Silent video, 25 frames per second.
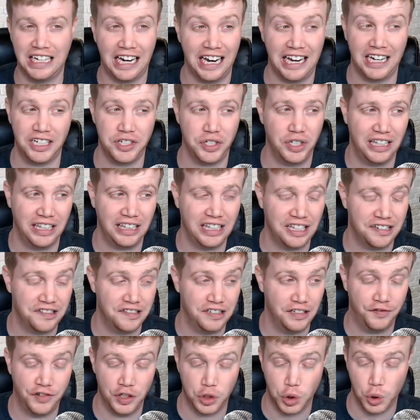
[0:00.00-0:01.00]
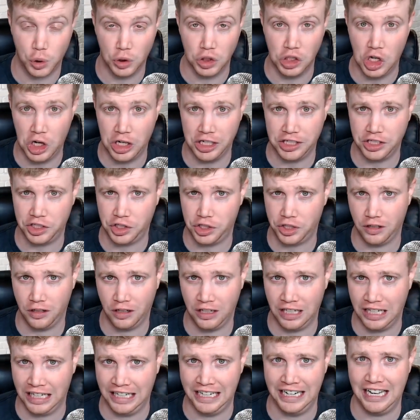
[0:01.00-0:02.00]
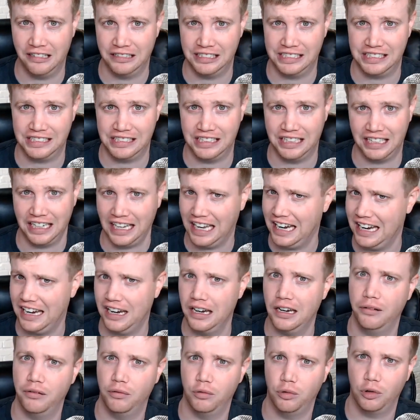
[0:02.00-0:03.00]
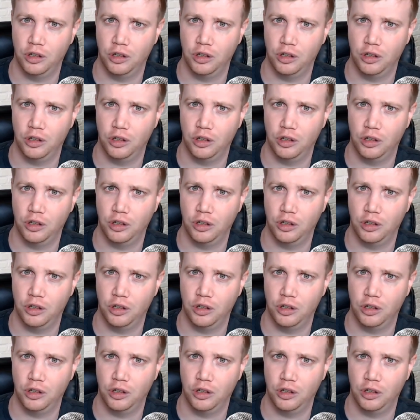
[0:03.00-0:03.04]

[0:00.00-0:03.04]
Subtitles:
I actually think that's the official launch. They're going to announce that, hey, we're